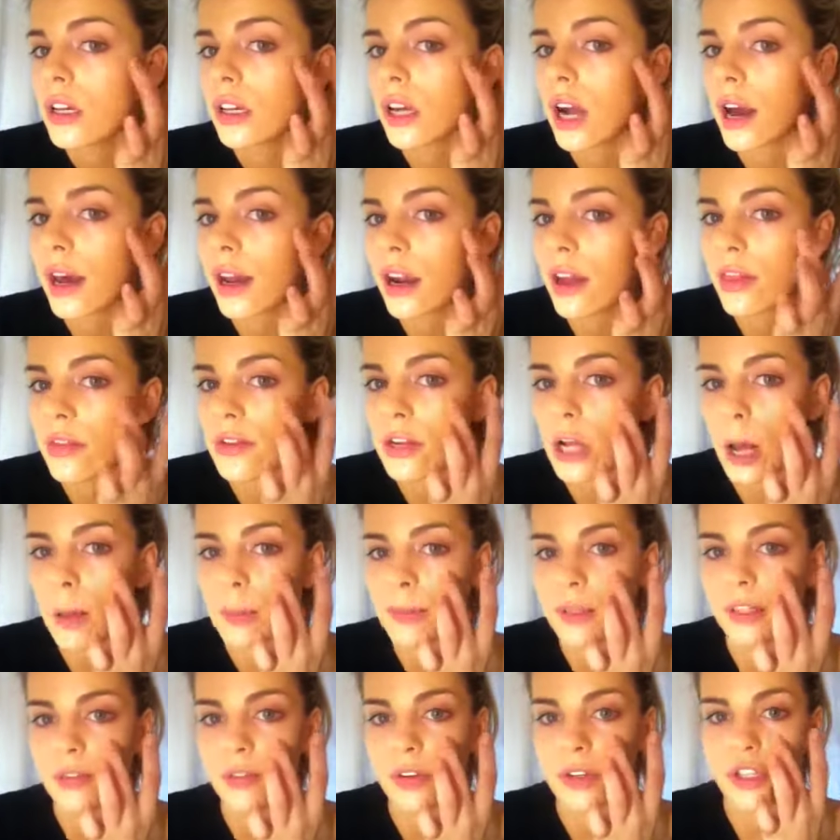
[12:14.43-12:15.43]
kind of on the
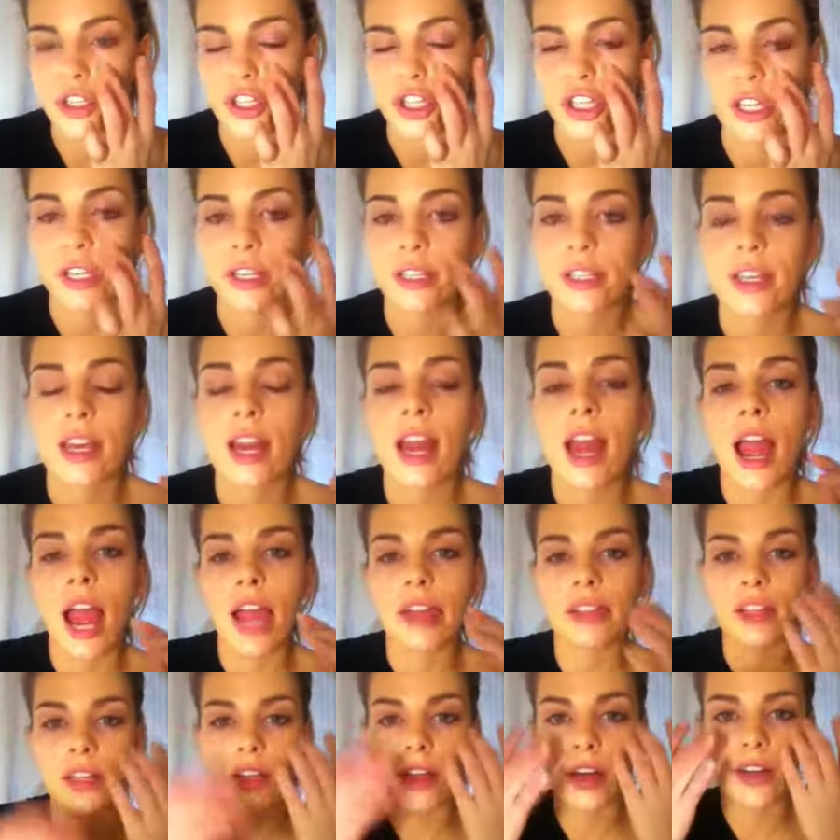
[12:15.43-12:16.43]
tops of your cheeks,
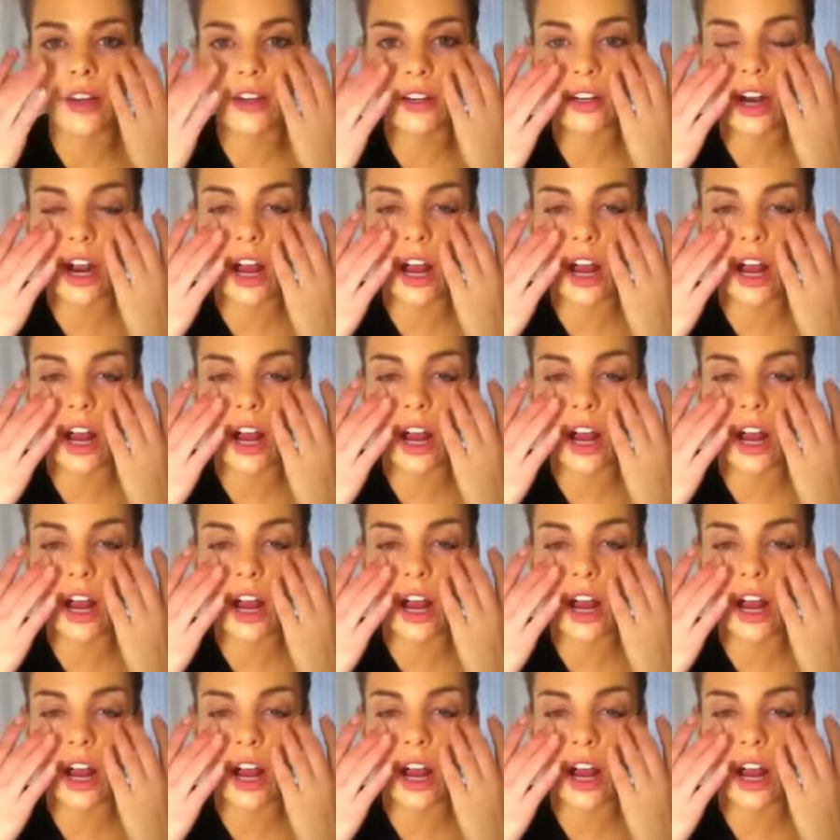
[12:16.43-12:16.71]
and the lighter